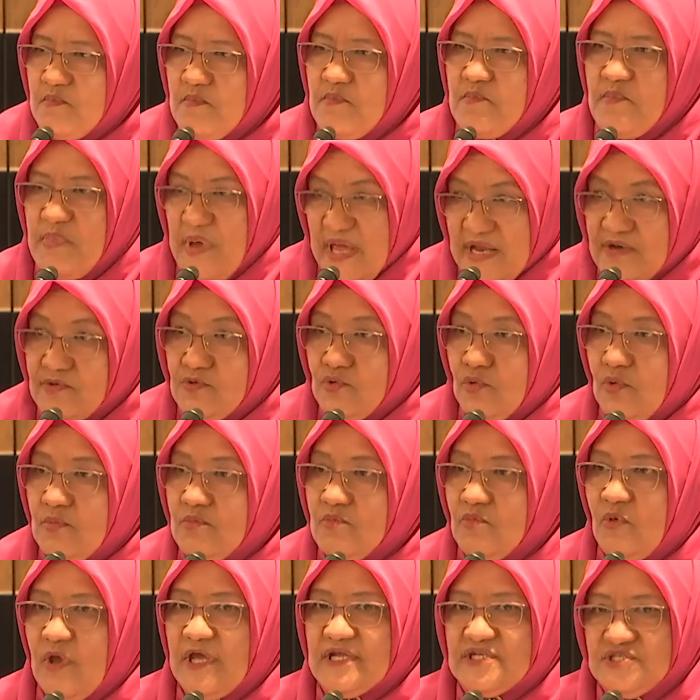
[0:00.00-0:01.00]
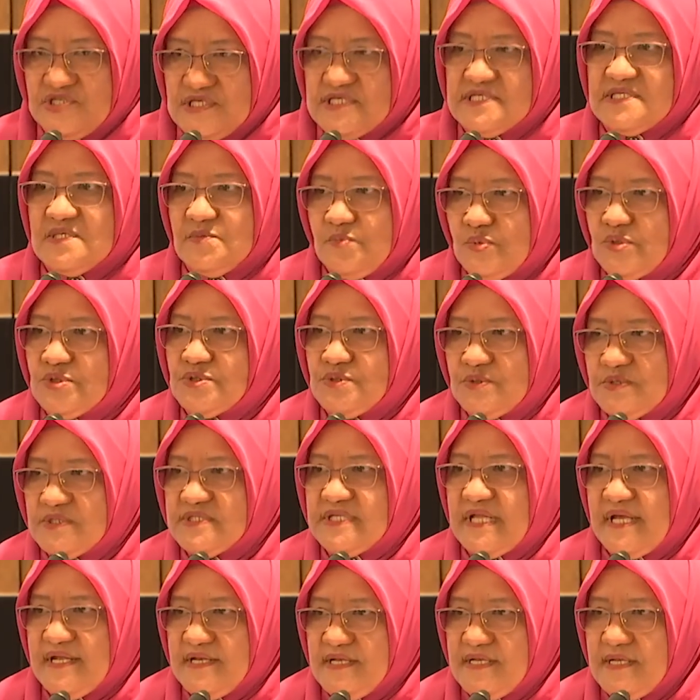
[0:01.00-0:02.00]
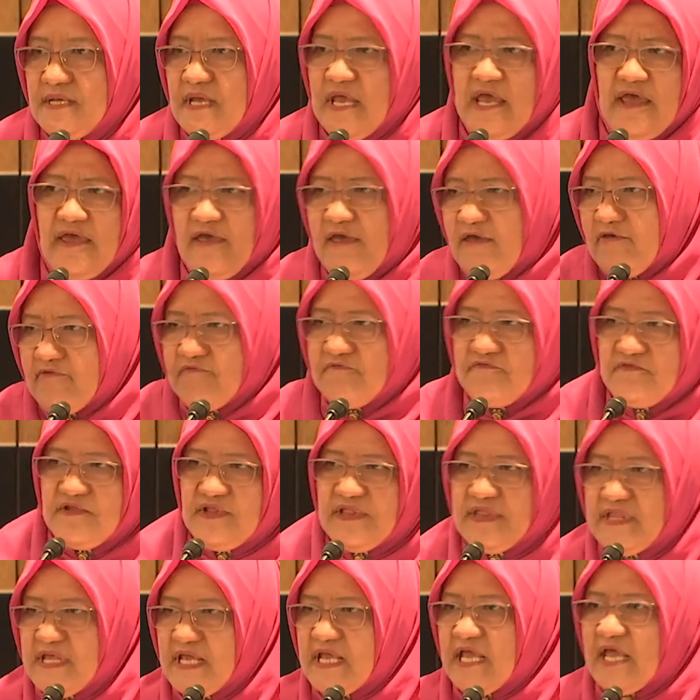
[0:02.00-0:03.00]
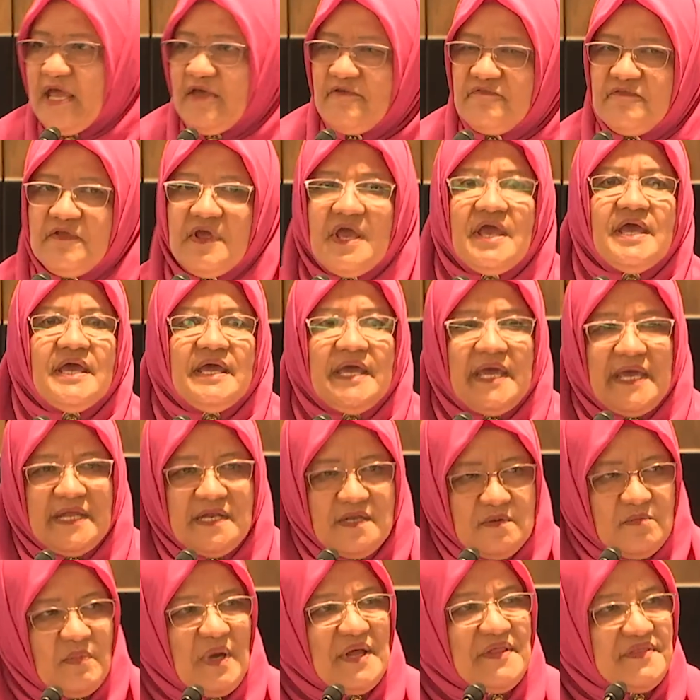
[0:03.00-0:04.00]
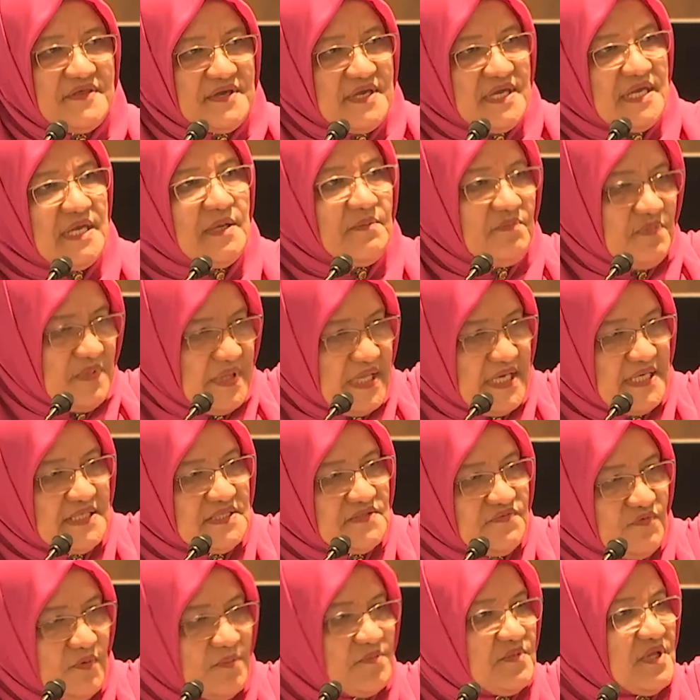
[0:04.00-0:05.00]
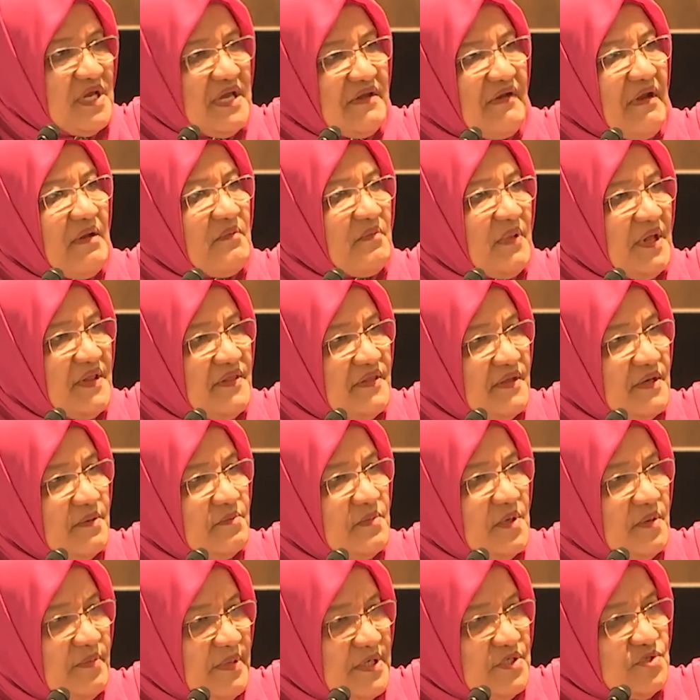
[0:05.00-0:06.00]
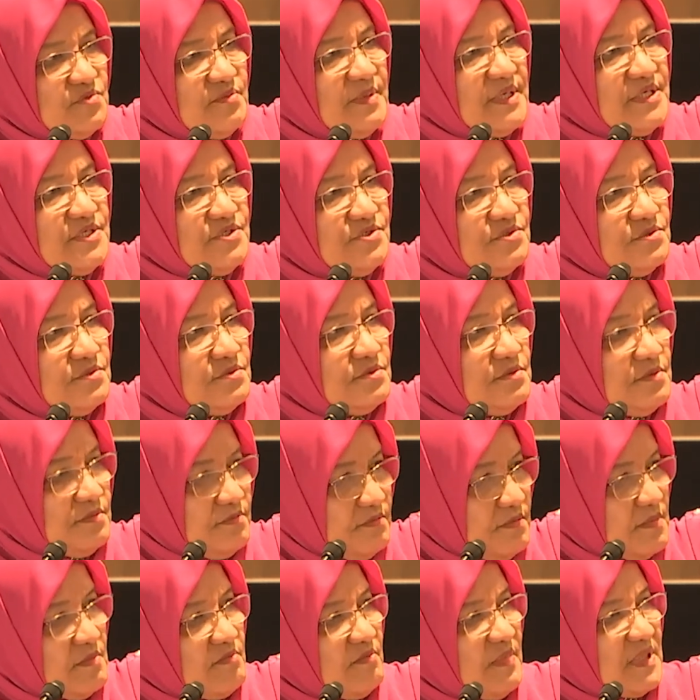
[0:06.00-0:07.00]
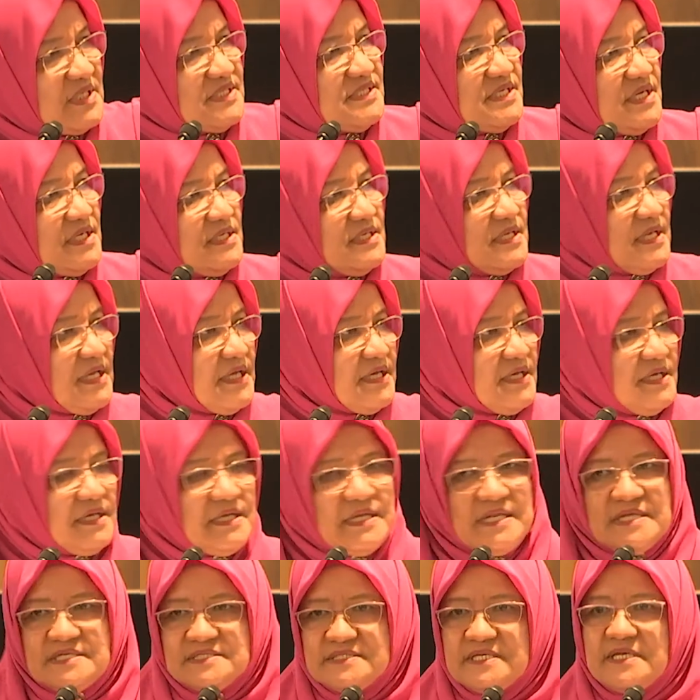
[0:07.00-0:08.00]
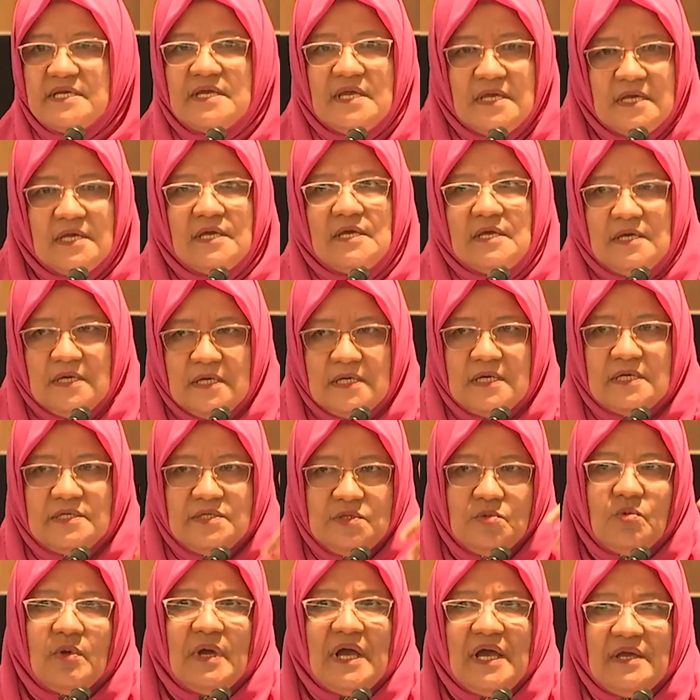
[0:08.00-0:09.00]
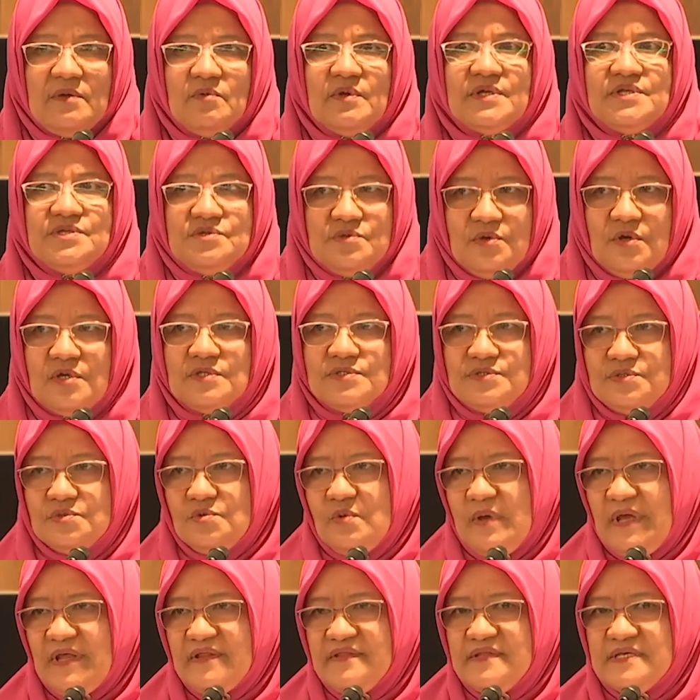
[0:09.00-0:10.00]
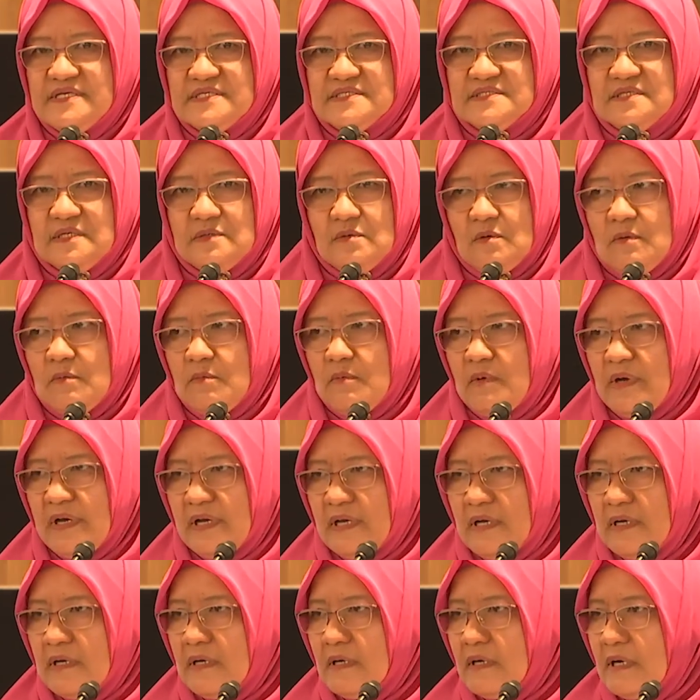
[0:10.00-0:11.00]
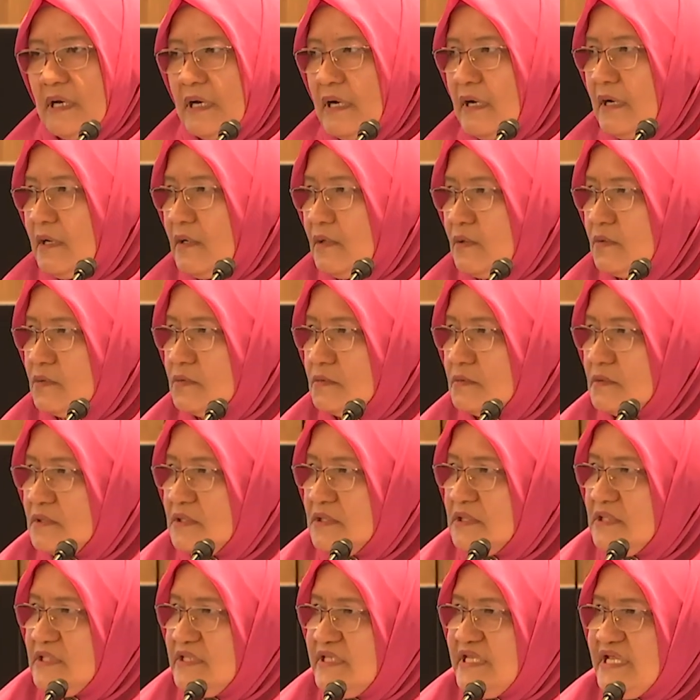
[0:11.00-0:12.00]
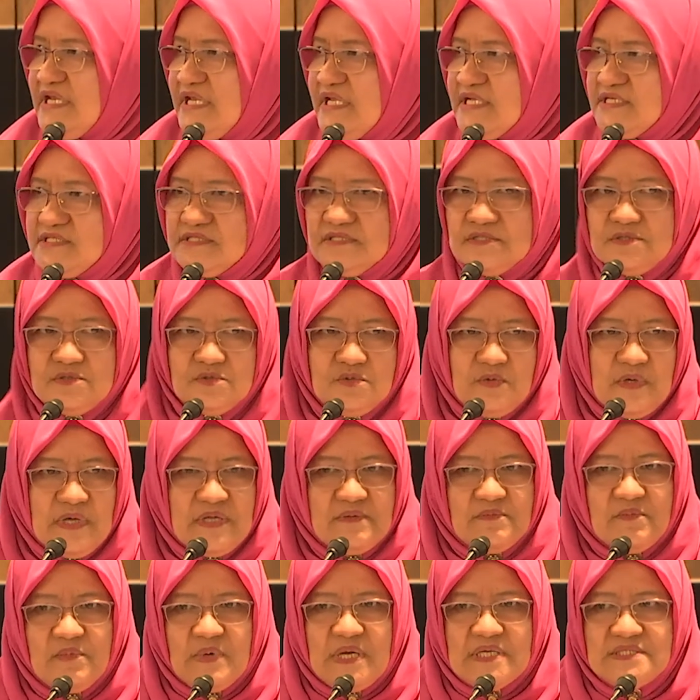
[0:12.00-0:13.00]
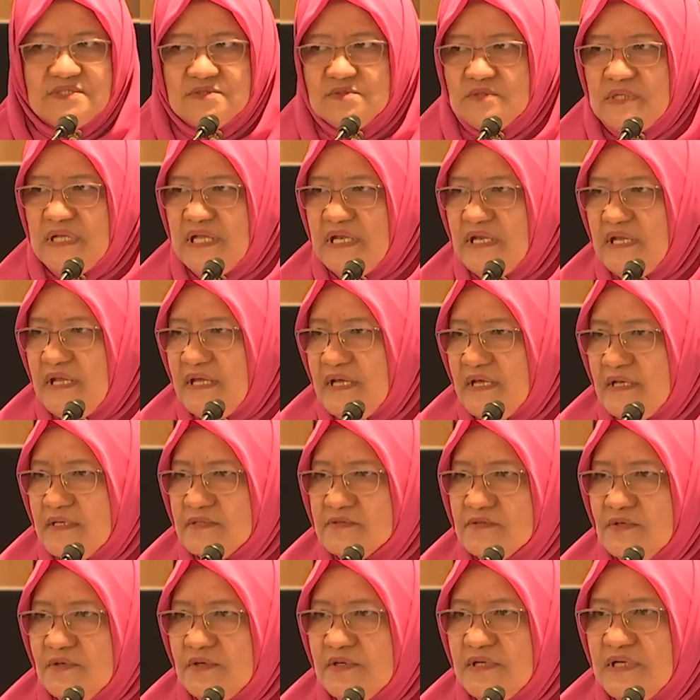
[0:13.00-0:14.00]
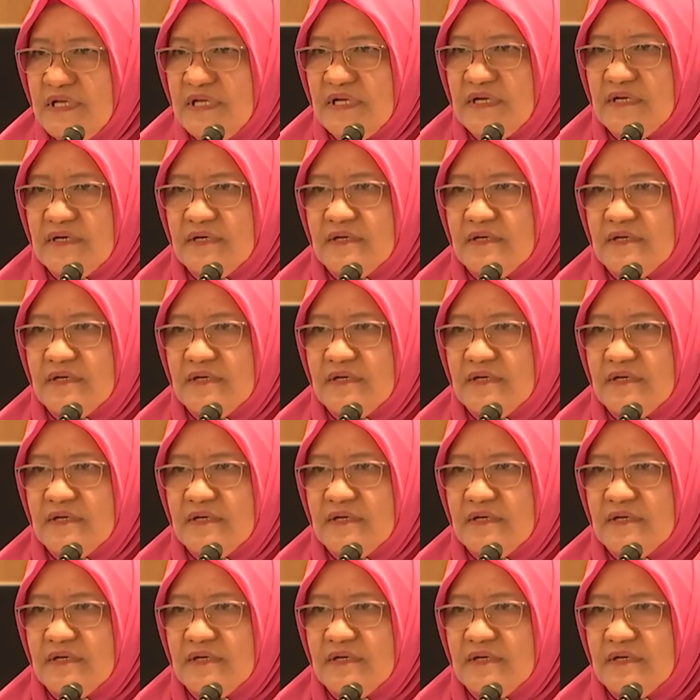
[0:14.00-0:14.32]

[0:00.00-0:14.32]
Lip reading: bedroom where she's supposed to study, and the mother keep things from the grandmother, punya baju-baju, masih ada lagi, and I say, I want you all to wear this. Wow, how? Teenager to wear baju nenek, sorry